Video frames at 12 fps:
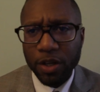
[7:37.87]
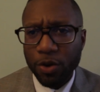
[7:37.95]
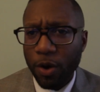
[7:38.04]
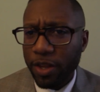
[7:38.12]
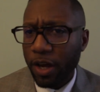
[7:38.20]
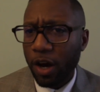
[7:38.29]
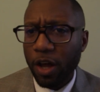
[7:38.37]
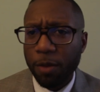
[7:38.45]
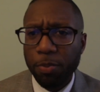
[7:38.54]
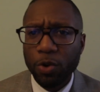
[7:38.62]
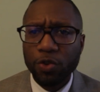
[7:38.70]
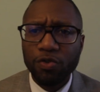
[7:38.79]
You know, there are
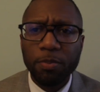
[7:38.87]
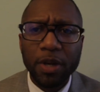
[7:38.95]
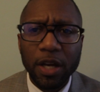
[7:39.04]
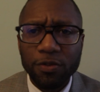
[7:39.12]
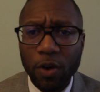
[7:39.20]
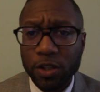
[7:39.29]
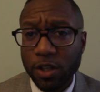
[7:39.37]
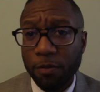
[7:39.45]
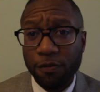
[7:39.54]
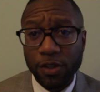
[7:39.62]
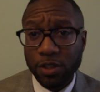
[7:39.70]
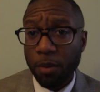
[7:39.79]
other pulls for me as far
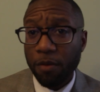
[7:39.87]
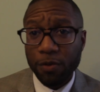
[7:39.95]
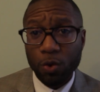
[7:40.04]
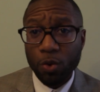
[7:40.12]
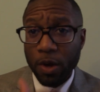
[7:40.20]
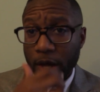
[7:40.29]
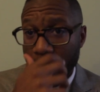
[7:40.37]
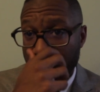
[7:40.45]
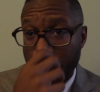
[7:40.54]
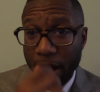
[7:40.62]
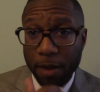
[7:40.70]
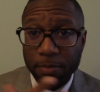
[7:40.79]
some for some of you,
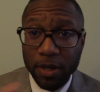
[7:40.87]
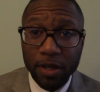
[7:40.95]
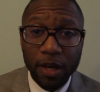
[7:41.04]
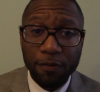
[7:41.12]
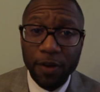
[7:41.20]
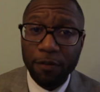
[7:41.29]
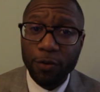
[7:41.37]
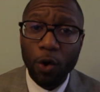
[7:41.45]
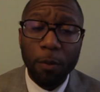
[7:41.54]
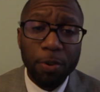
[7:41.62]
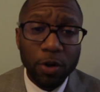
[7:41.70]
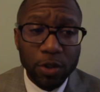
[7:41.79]
it might be if, if
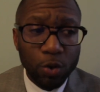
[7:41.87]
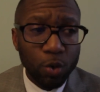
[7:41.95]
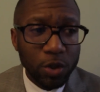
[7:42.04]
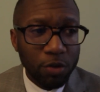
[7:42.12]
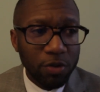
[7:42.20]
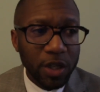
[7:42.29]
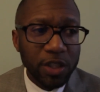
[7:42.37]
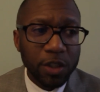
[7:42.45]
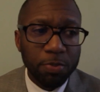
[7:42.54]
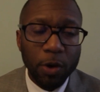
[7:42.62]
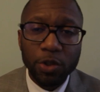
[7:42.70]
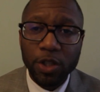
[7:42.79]
you're a person who is a
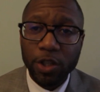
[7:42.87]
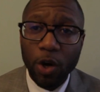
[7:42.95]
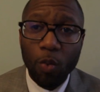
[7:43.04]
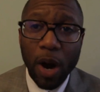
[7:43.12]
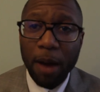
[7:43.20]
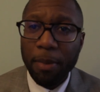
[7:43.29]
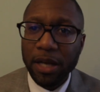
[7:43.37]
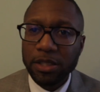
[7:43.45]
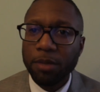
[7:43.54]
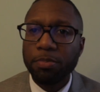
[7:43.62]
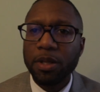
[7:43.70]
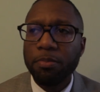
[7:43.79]
religious person, your why might
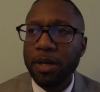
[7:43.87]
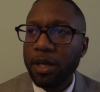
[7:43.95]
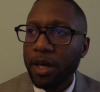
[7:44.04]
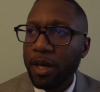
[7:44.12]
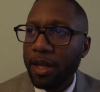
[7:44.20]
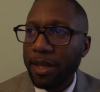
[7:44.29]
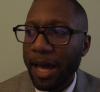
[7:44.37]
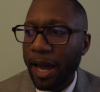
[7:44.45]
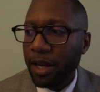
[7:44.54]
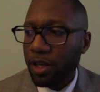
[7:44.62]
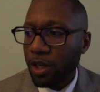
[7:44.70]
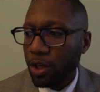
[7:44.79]
simply be
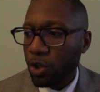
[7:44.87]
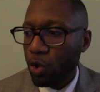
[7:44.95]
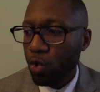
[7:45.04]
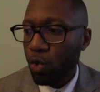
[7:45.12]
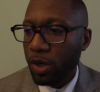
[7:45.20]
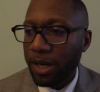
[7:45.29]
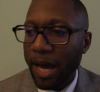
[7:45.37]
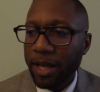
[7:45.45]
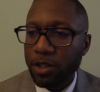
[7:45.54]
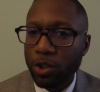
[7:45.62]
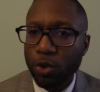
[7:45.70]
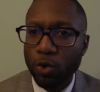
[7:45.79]
that you would
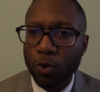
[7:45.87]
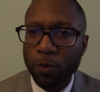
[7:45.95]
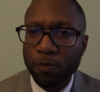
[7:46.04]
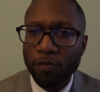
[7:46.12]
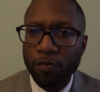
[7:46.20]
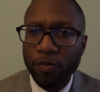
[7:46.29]
like to,